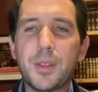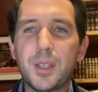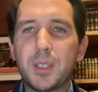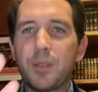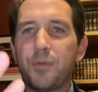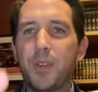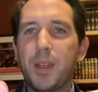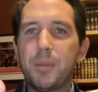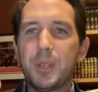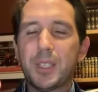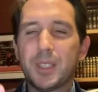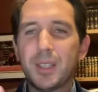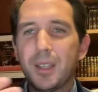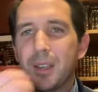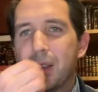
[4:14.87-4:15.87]
There's a
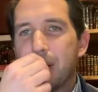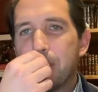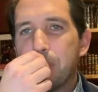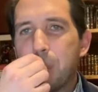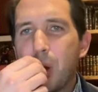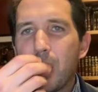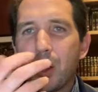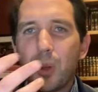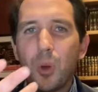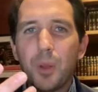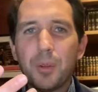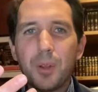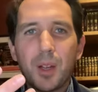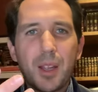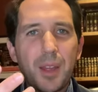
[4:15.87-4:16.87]
famous book
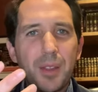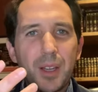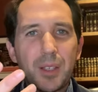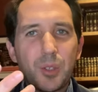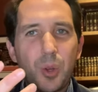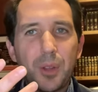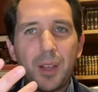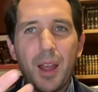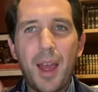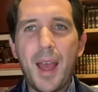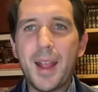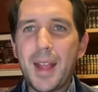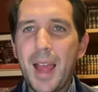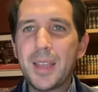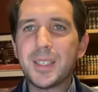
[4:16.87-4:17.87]
called, I think it's called
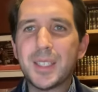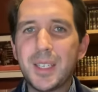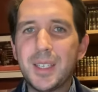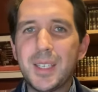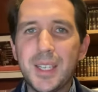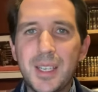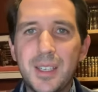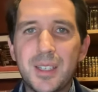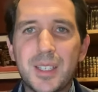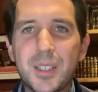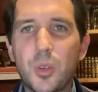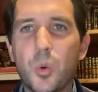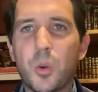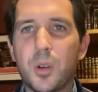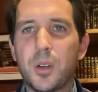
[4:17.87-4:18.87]
Constantine's
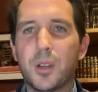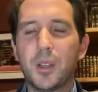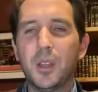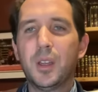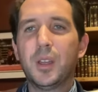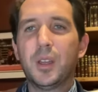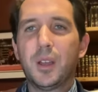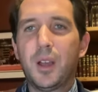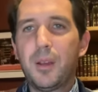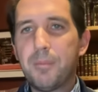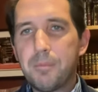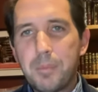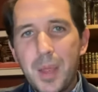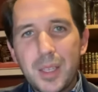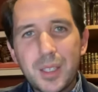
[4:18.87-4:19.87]
Sword,
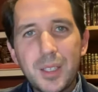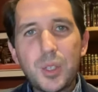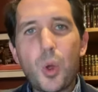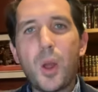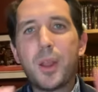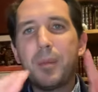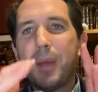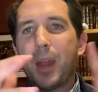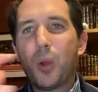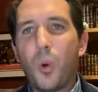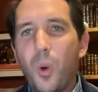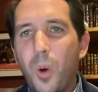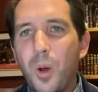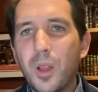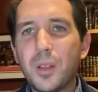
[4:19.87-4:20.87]
basically talking about
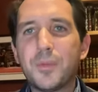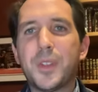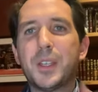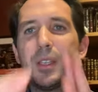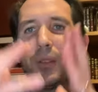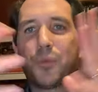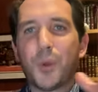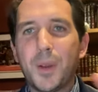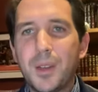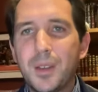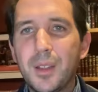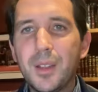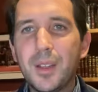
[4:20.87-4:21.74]
all of the different